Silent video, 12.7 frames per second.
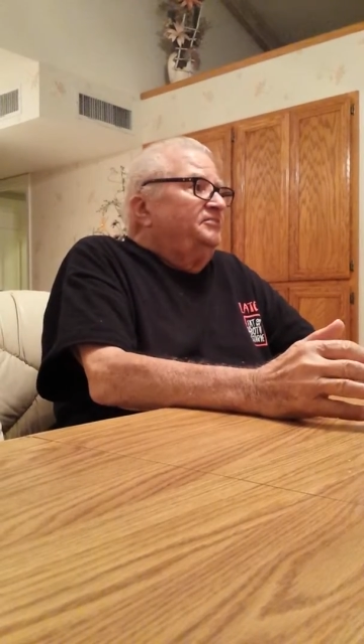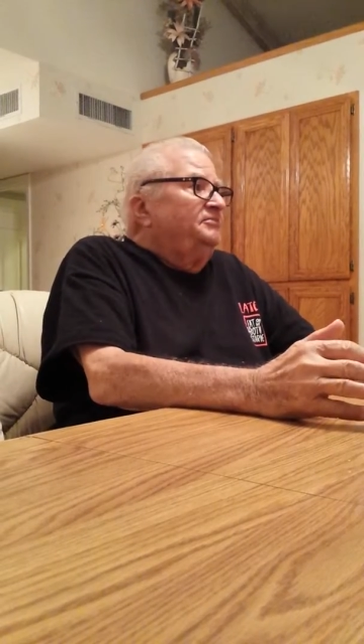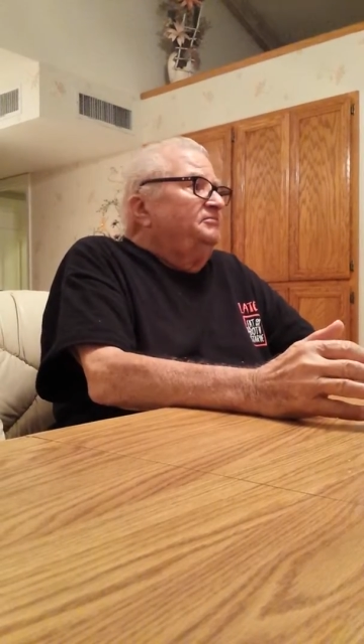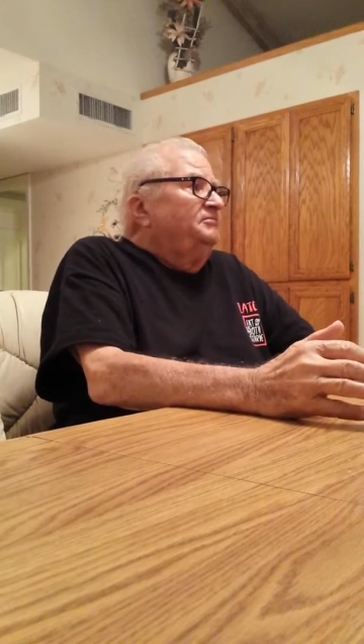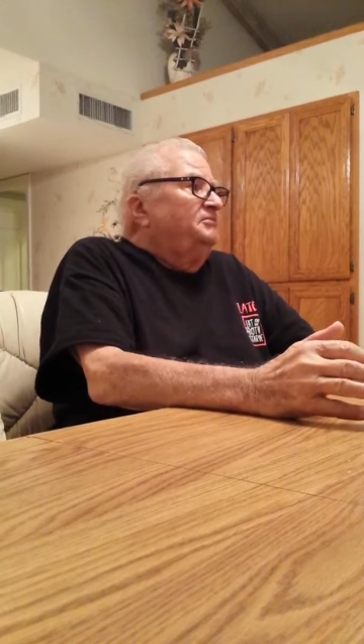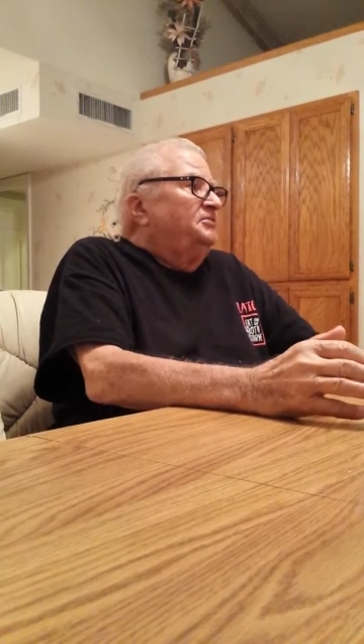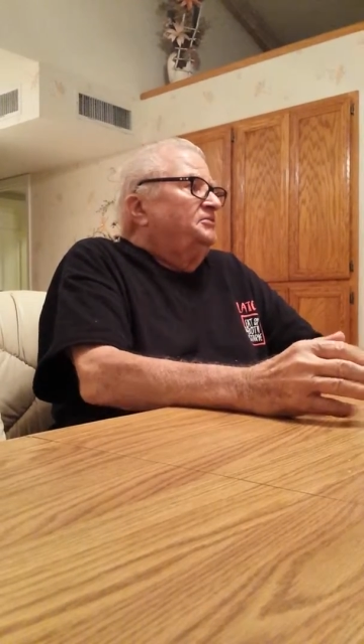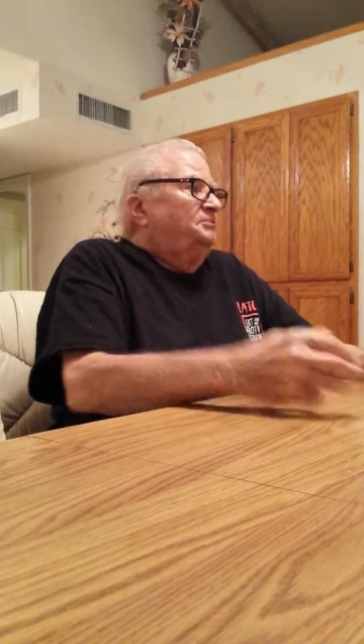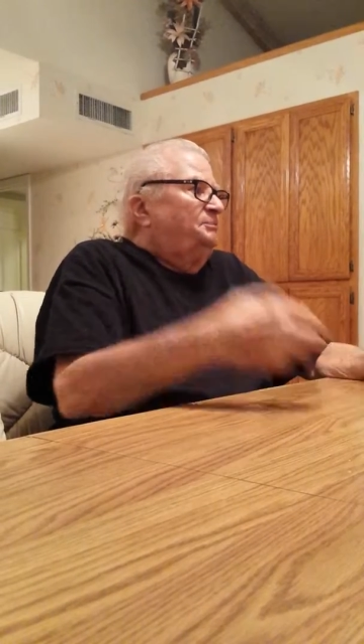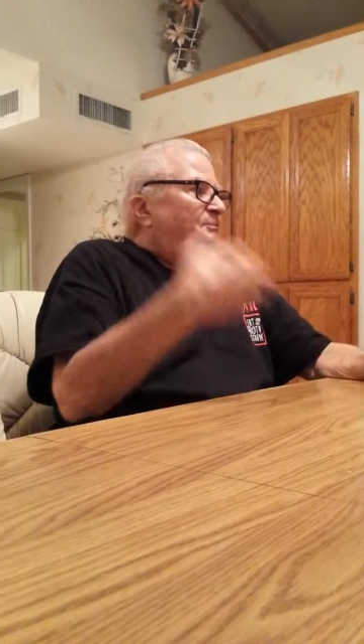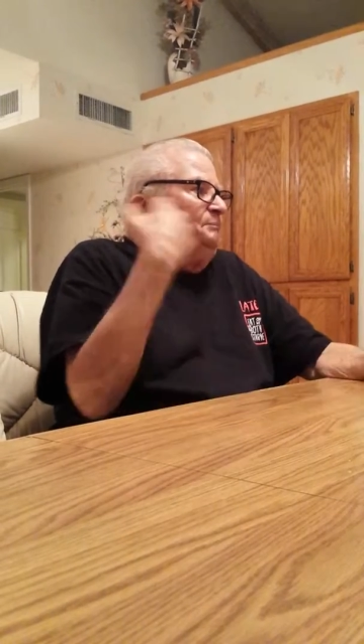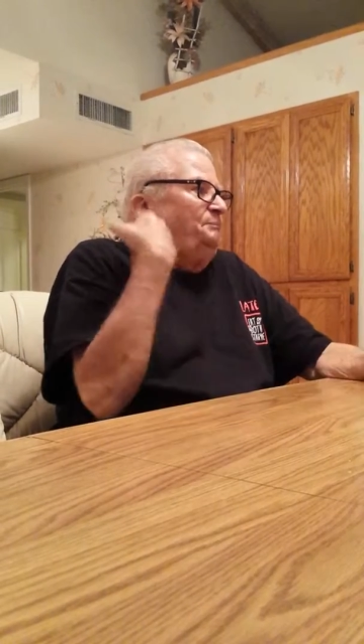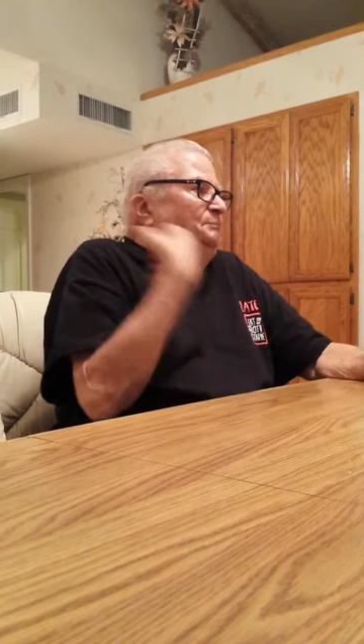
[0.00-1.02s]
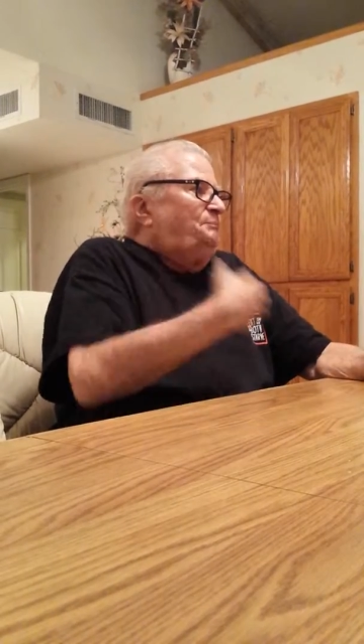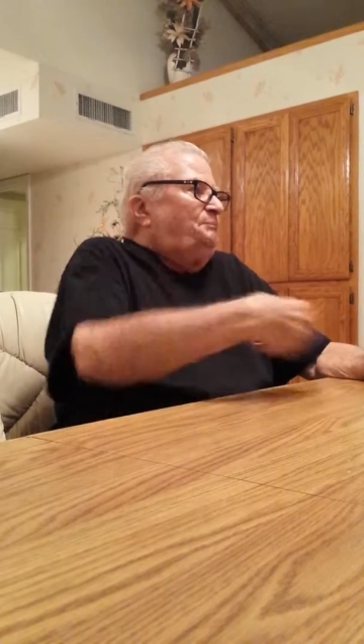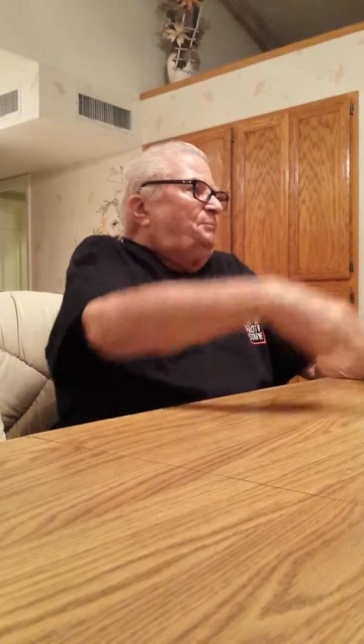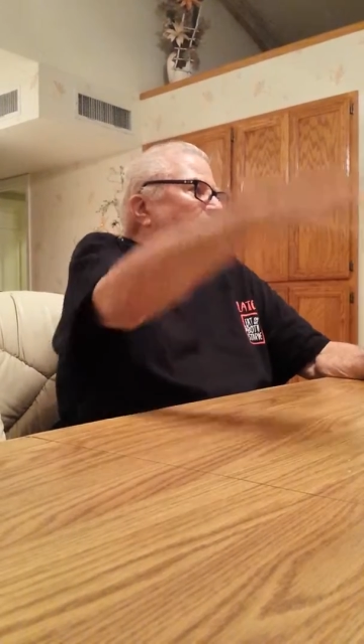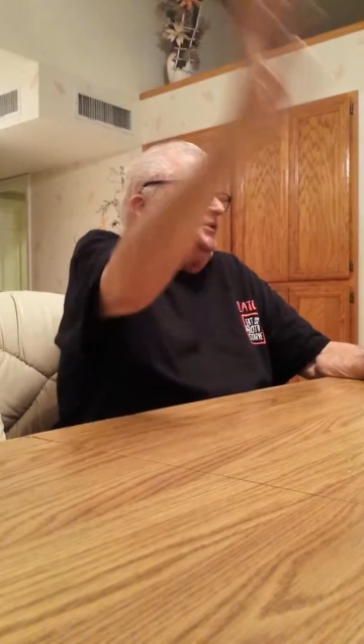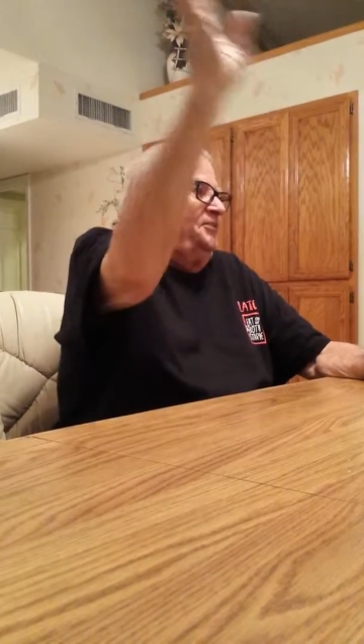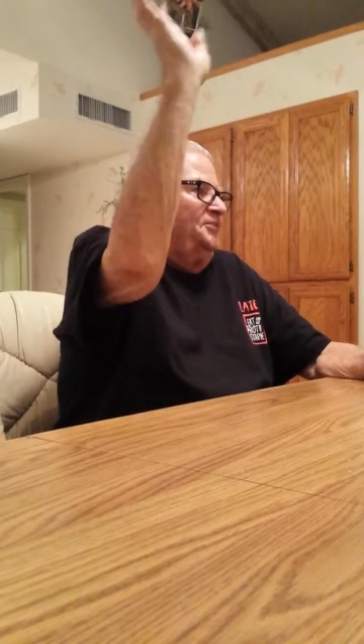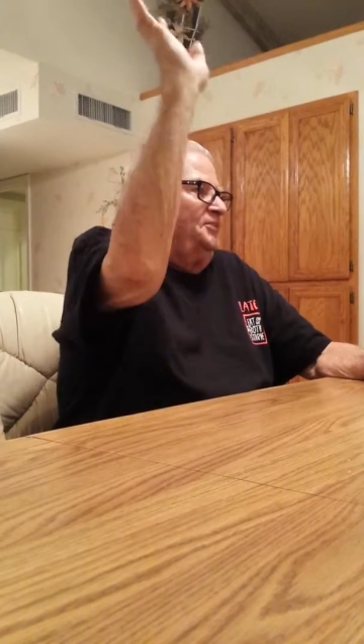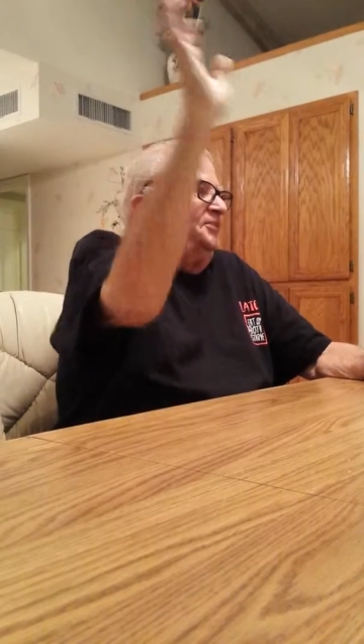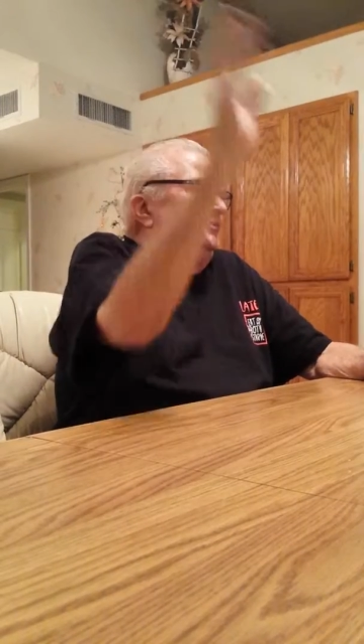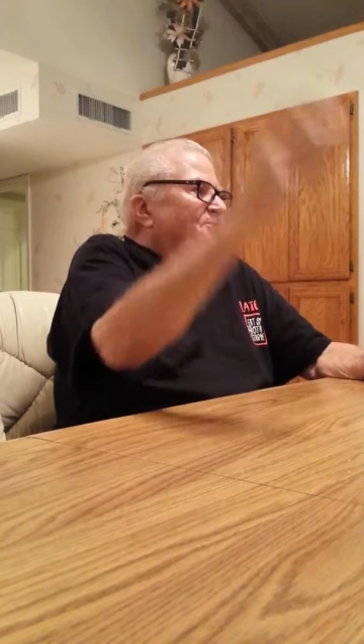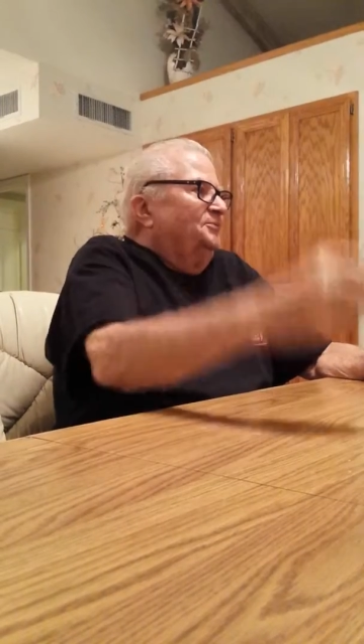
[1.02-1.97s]
and piss
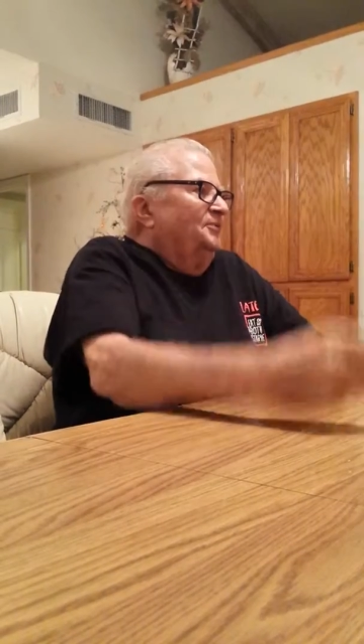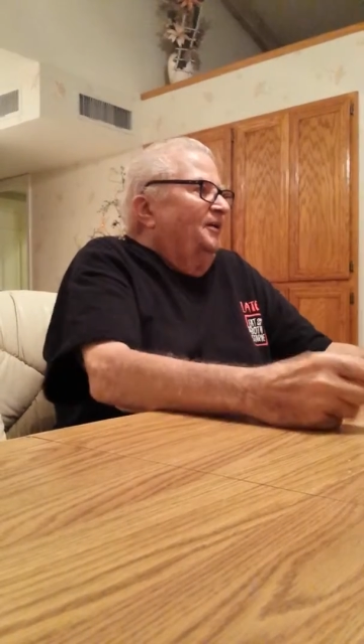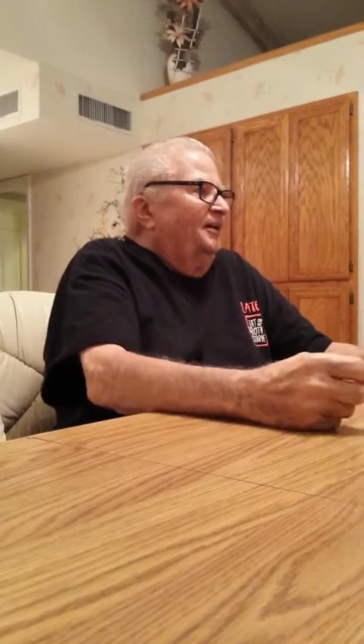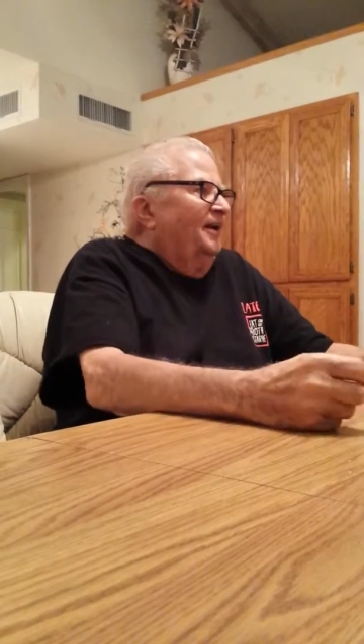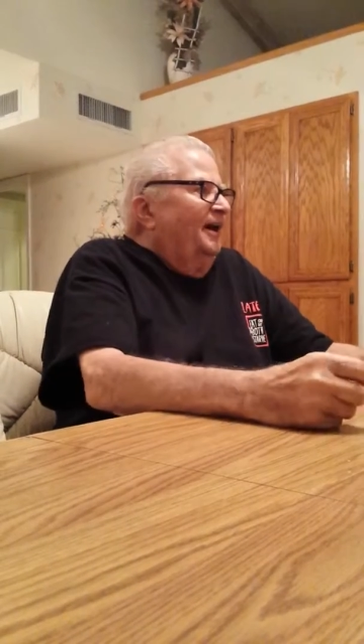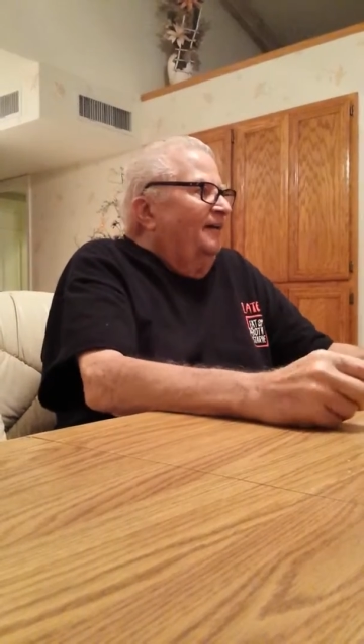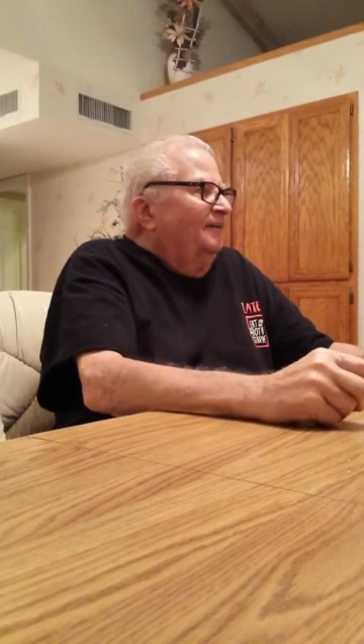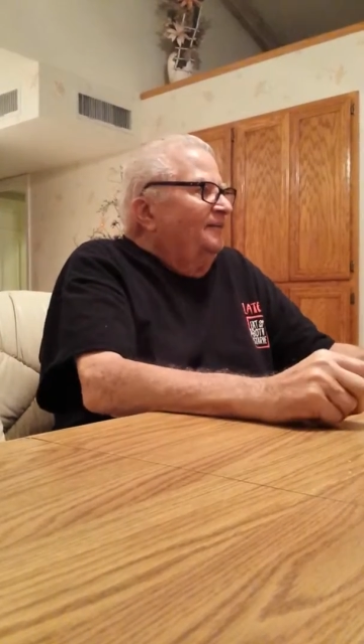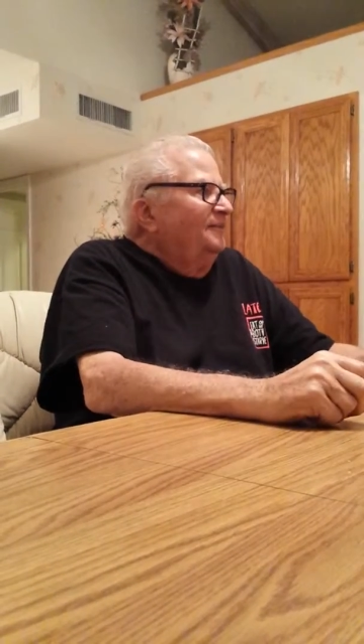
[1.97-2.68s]
out.